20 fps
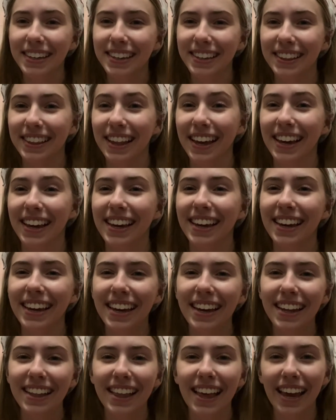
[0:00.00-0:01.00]
like
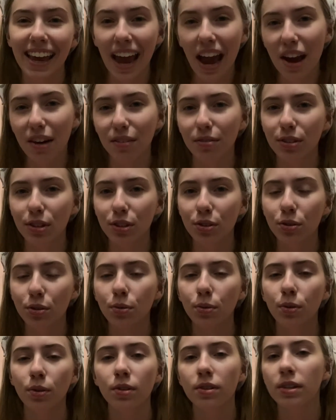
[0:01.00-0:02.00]
average
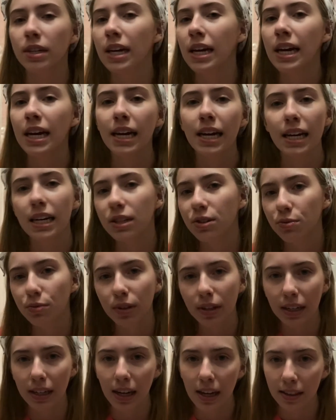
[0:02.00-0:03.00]
schools, it's
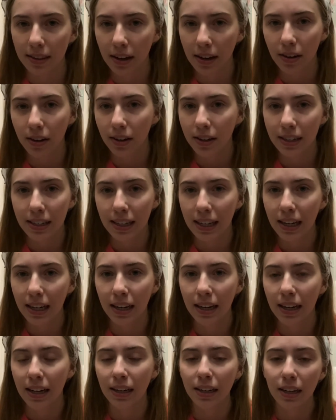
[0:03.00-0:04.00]
really not that hard to get
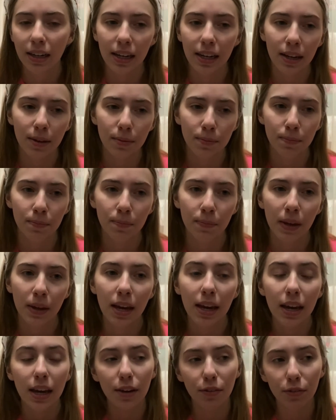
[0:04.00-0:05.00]
in. And
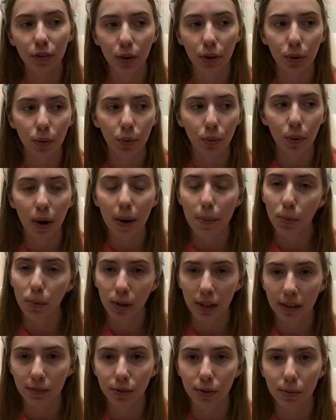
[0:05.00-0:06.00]
if you want more
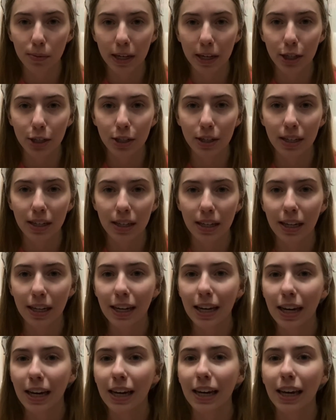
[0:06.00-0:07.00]
information
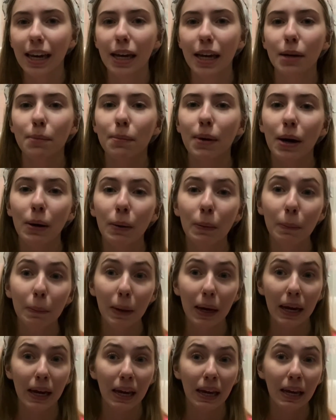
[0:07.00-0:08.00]
again about
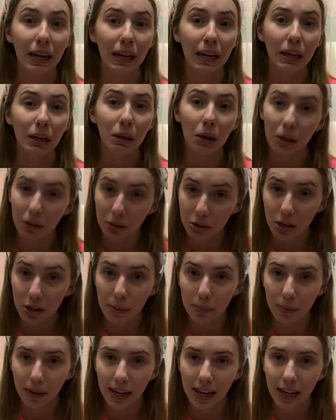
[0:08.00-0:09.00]
my college
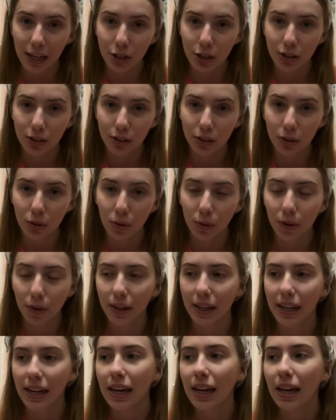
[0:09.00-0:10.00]
application
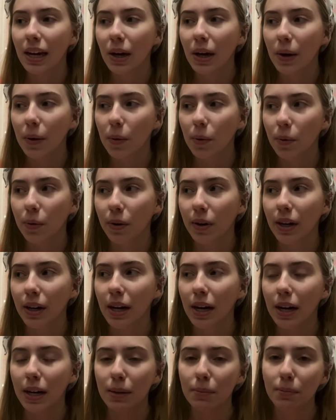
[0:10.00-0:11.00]
story or
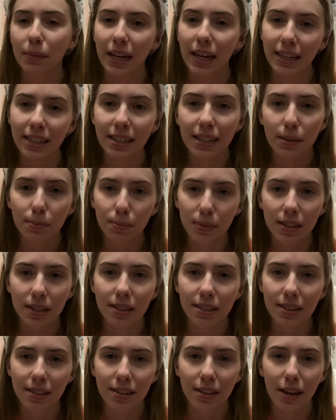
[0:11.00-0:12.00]
like tips and
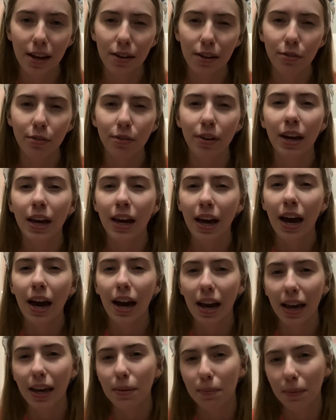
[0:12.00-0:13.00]
stuff, I
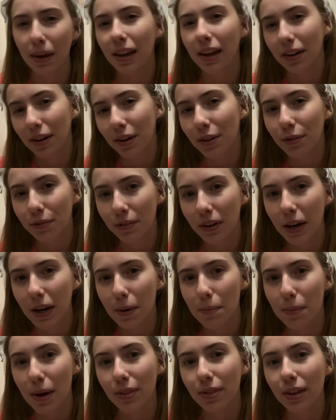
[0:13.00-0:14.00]
can make another video
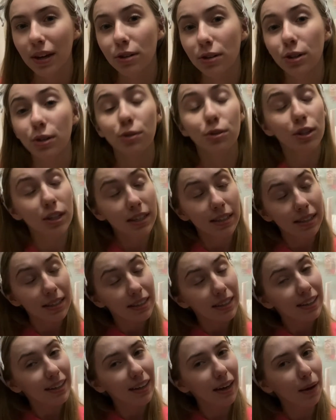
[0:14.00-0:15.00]
about that too. Just
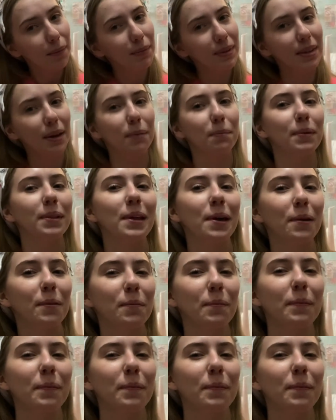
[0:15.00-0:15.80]
comment down below.